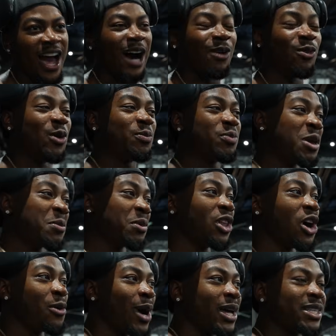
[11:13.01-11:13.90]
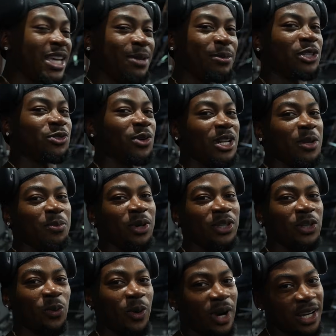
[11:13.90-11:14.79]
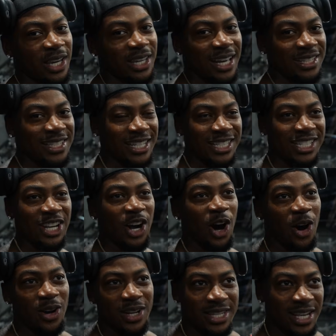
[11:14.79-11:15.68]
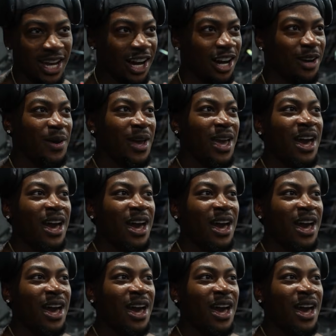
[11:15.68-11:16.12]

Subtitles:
I want people on my team that's ready to put the work in. I say this shit all the time.